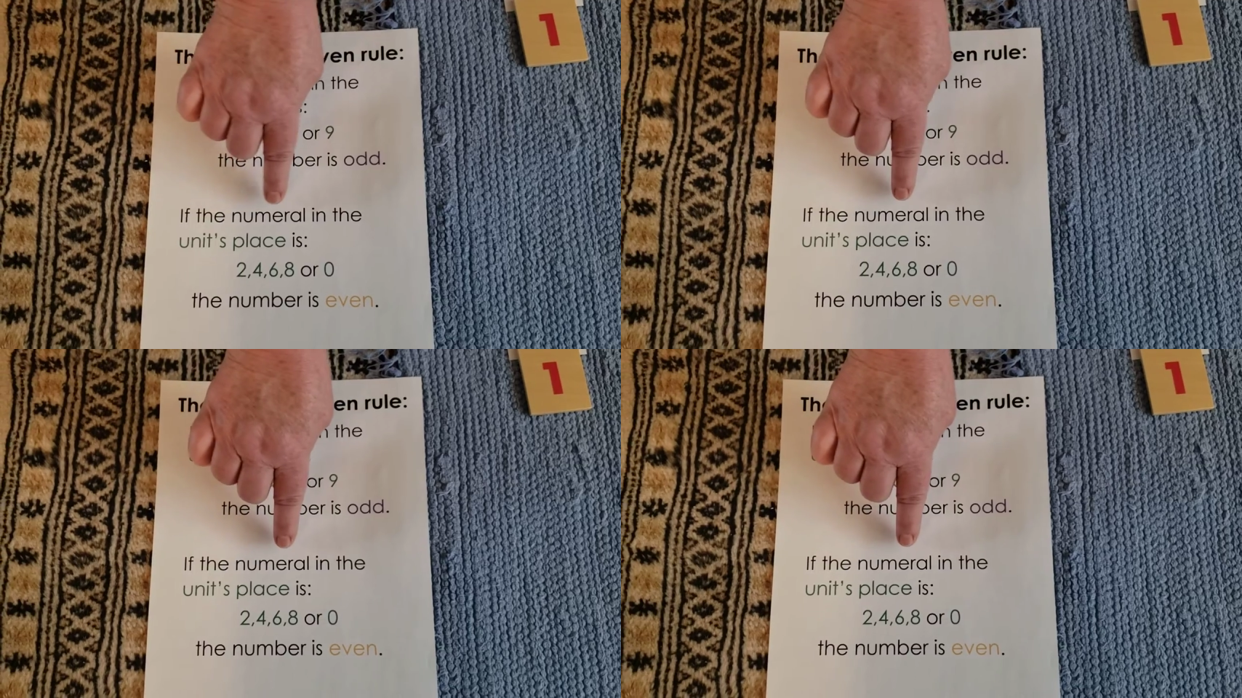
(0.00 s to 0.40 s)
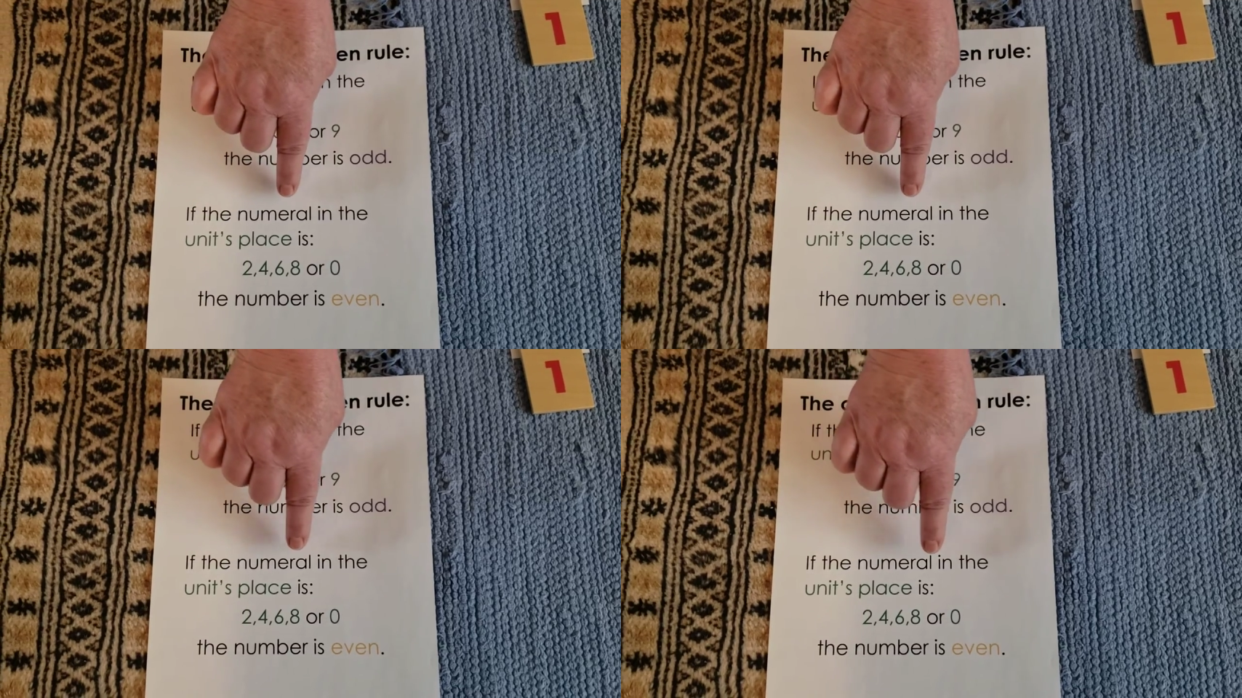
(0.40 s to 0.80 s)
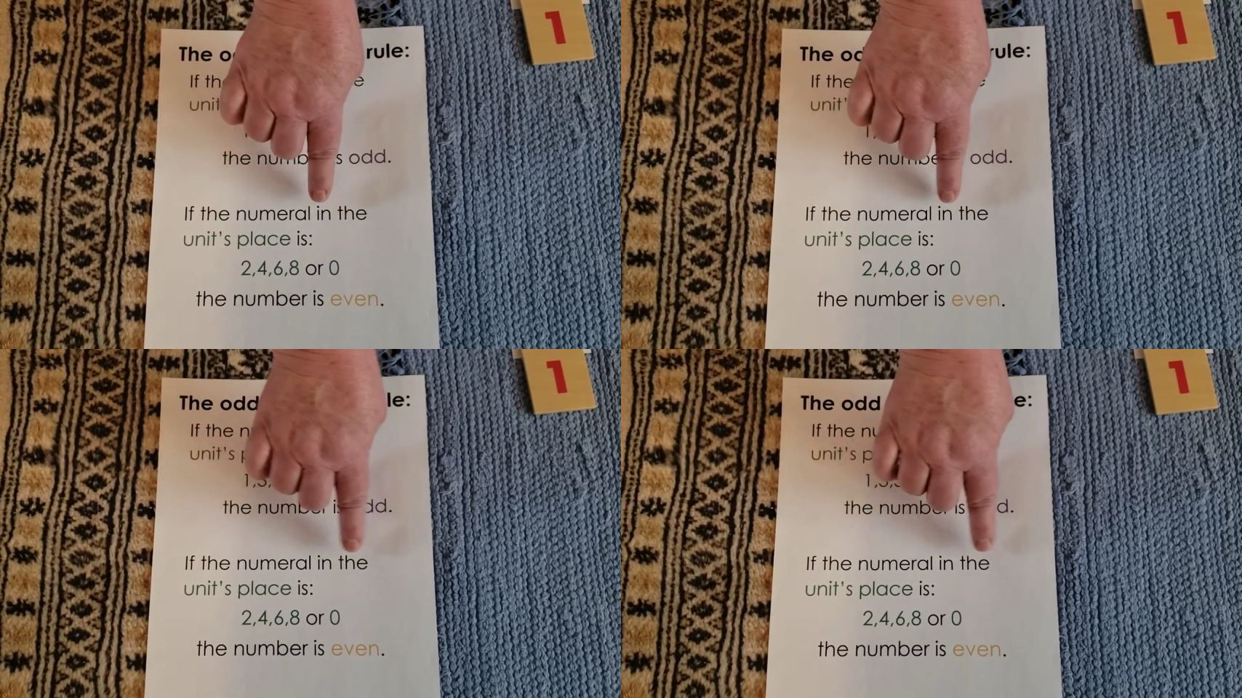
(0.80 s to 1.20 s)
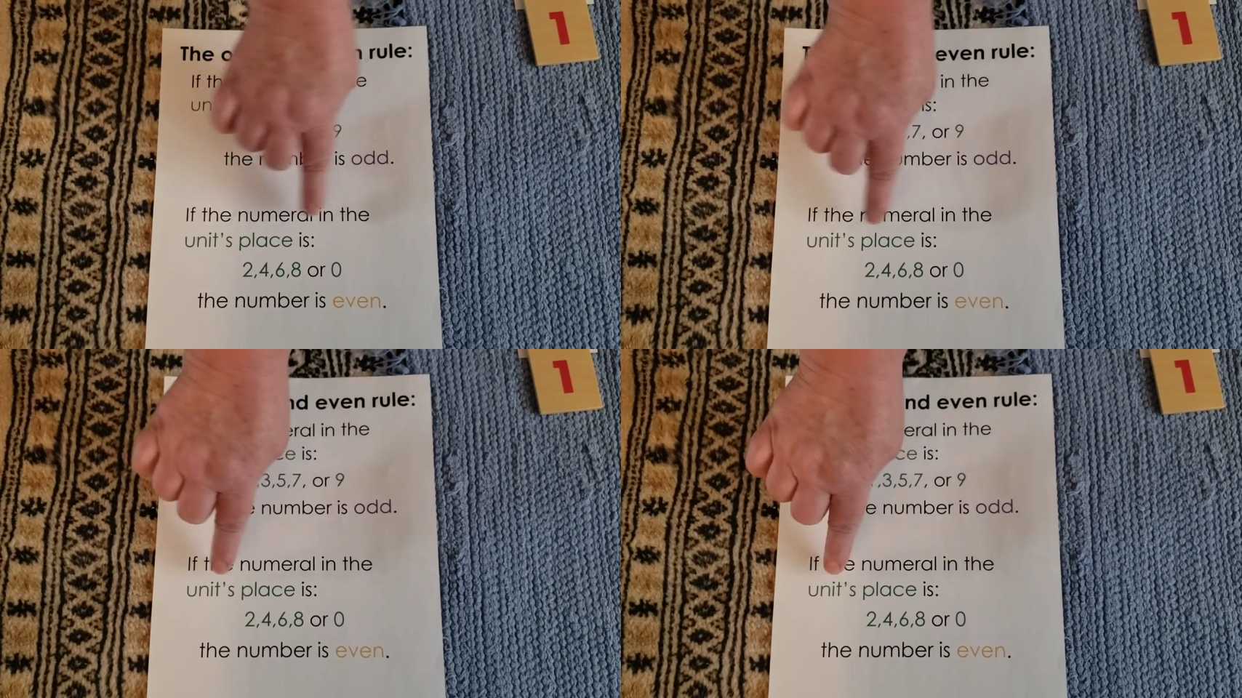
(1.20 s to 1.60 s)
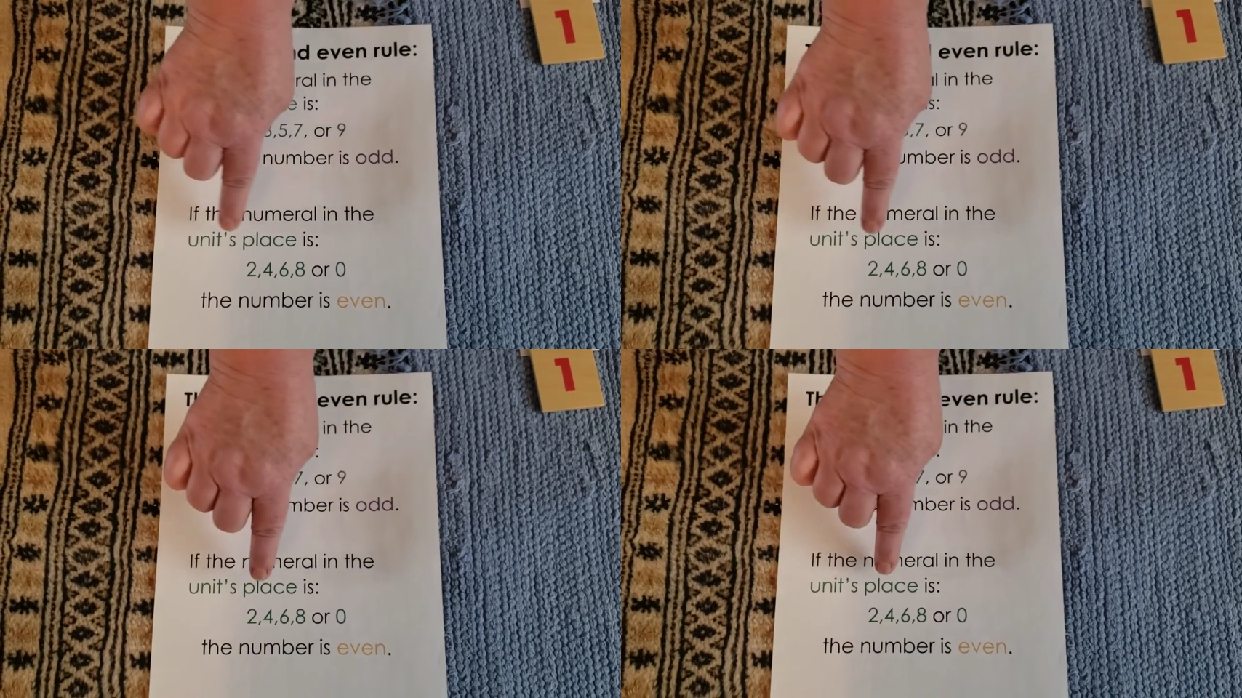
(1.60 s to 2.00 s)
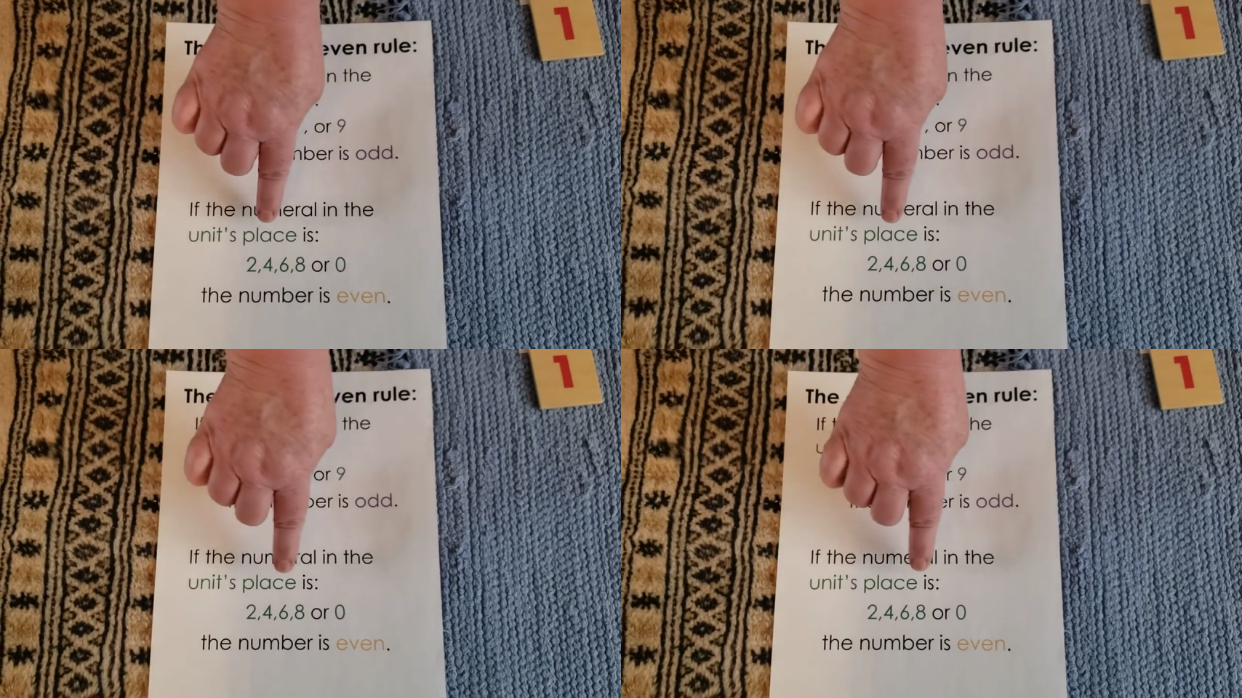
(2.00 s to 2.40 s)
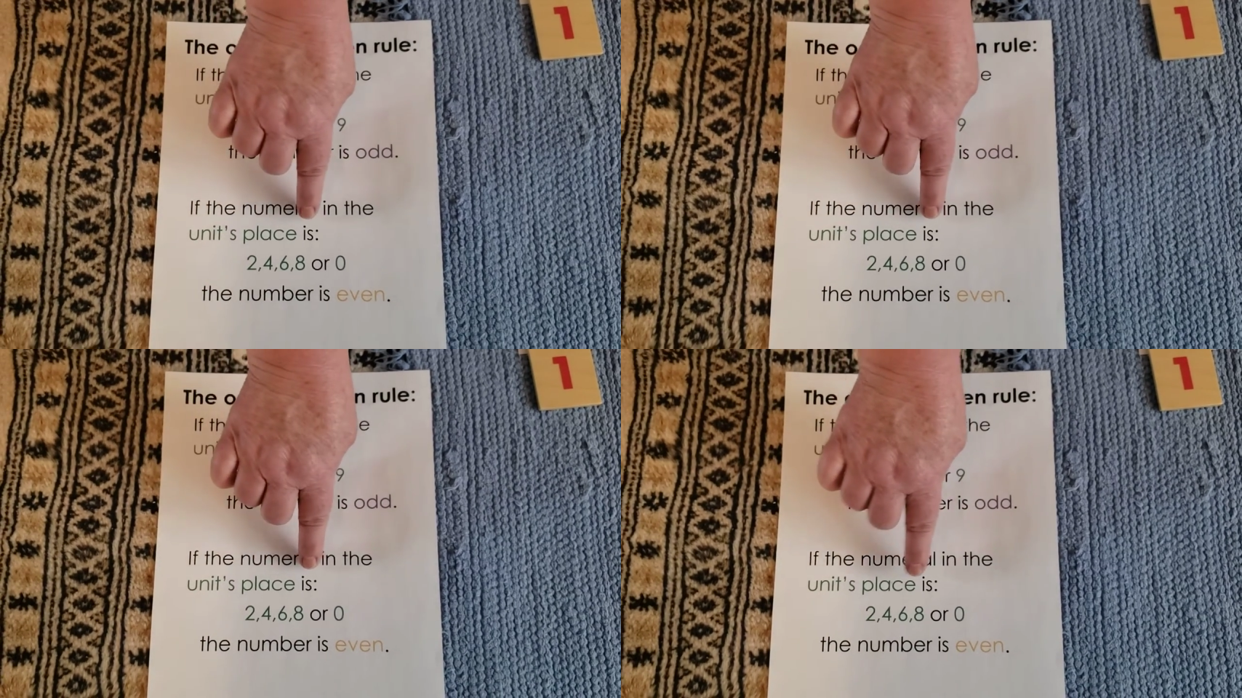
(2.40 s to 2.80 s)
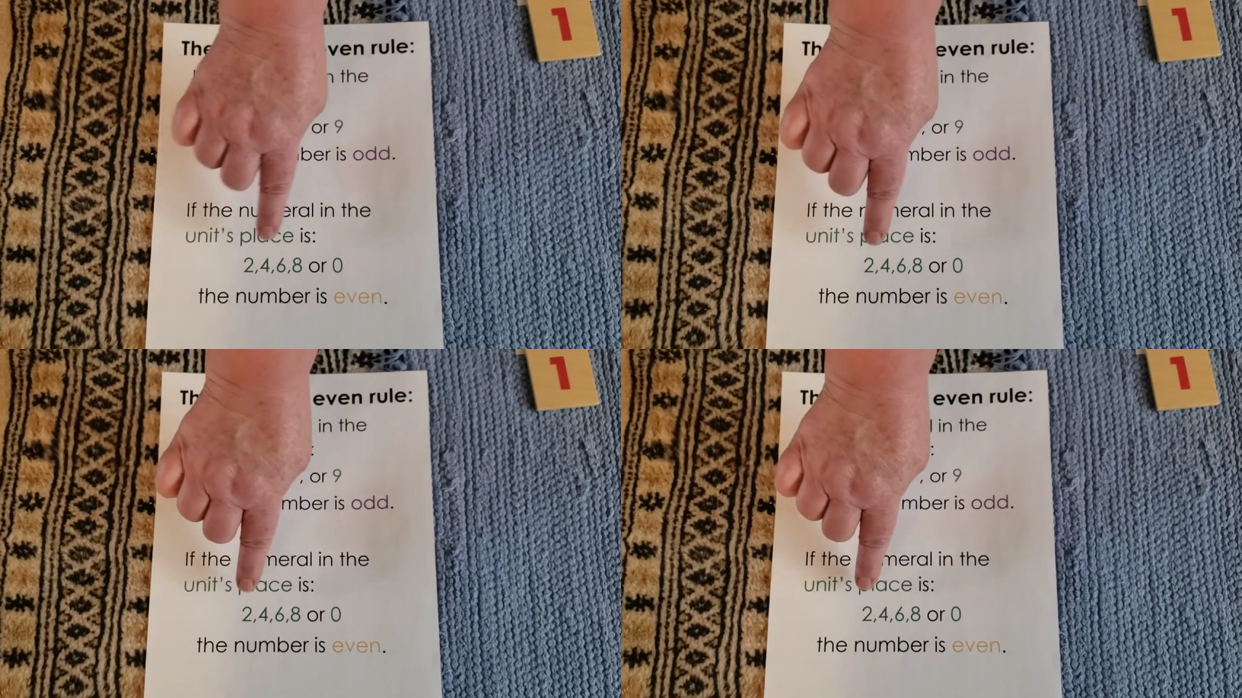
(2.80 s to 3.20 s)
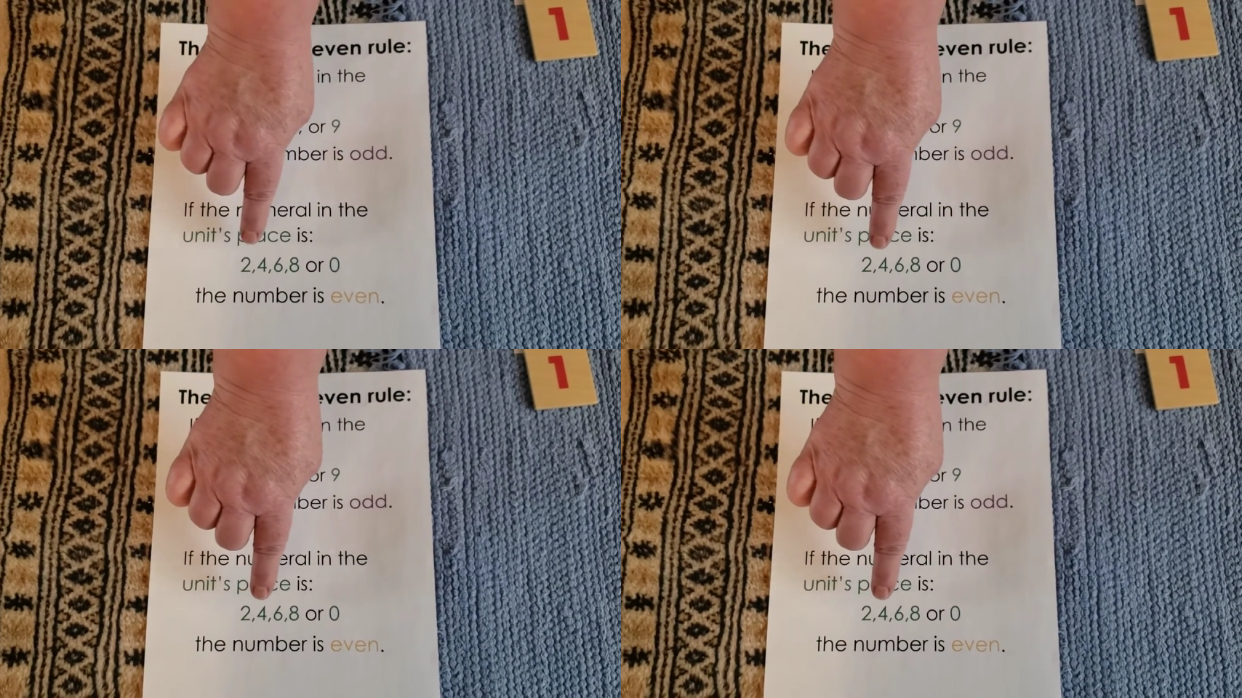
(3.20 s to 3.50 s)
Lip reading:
No face is visible, so there are no lips to read.